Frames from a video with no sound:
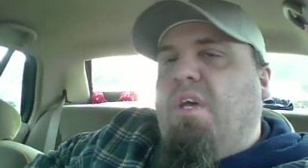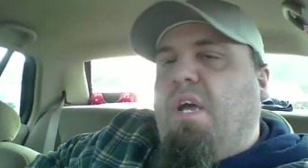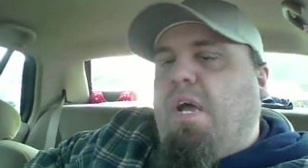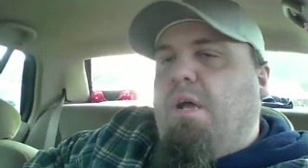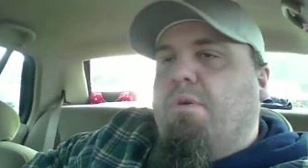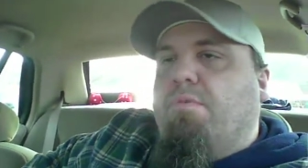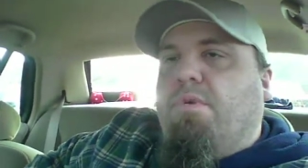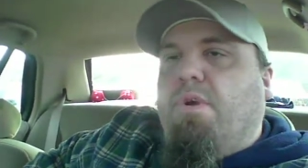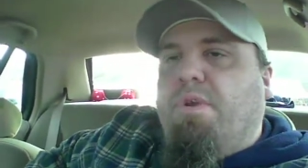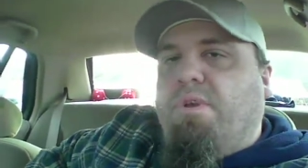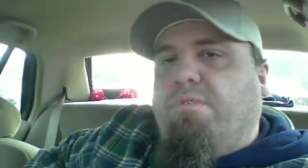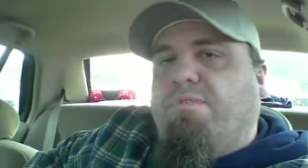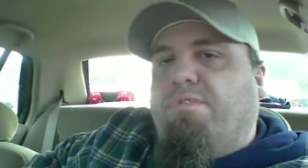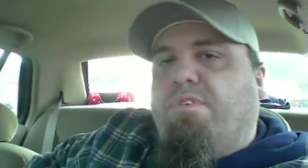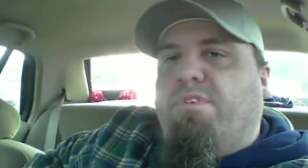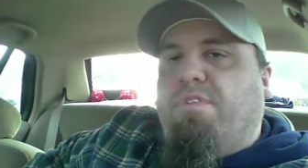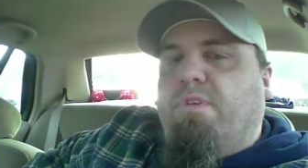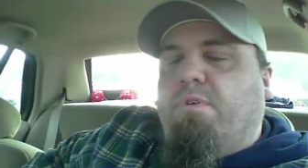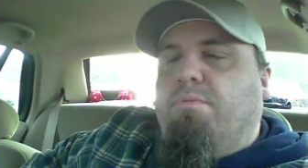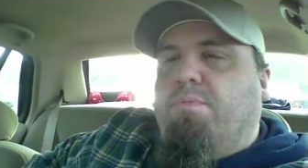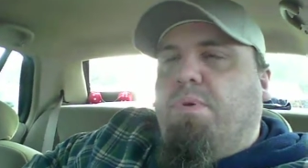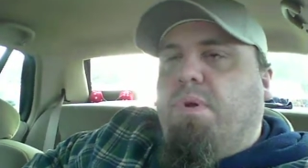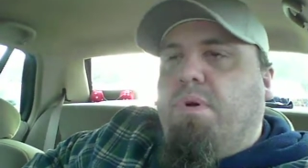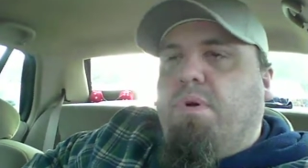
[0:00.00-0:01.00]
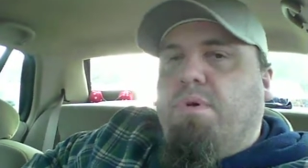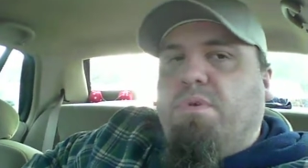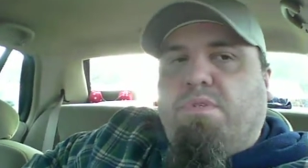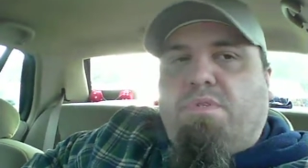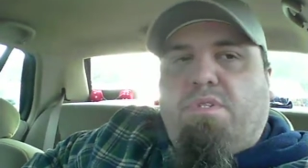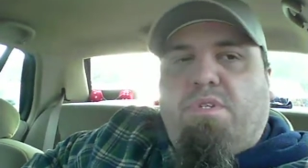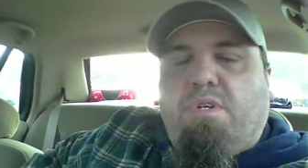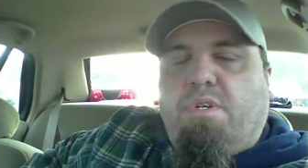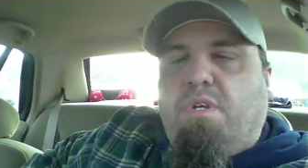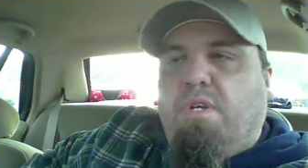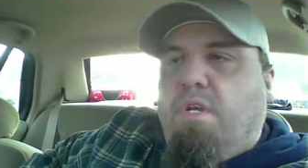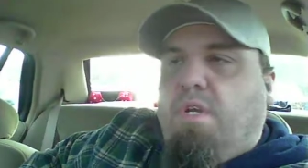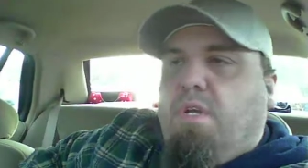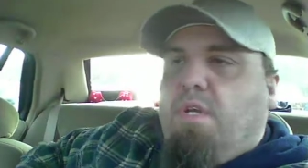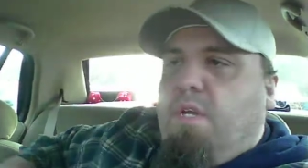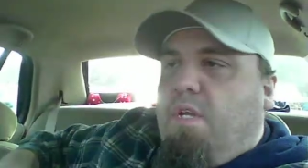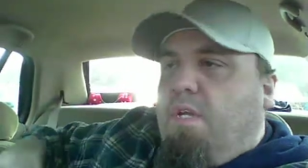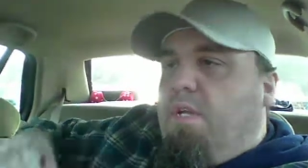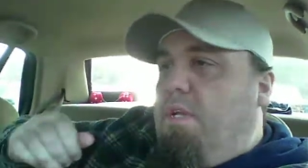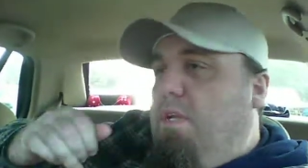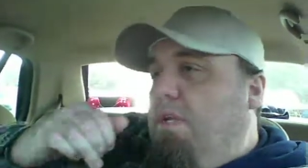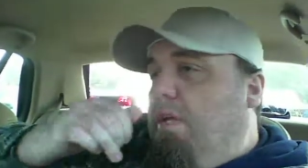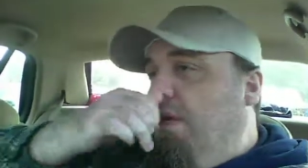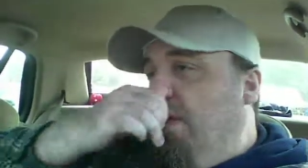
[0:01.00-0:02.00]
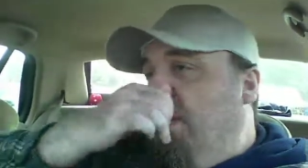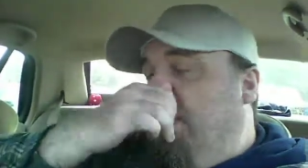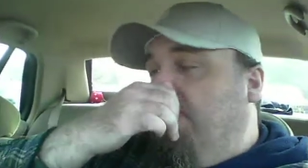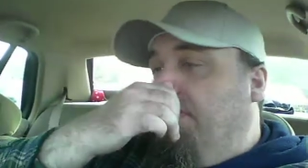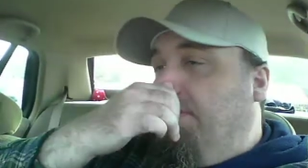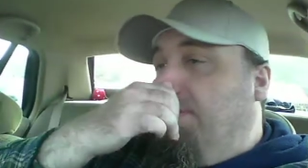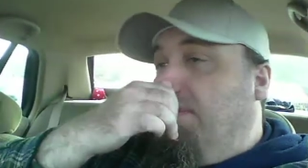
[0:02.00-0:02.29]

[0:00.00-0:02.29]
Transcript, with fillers: I run it for their post, and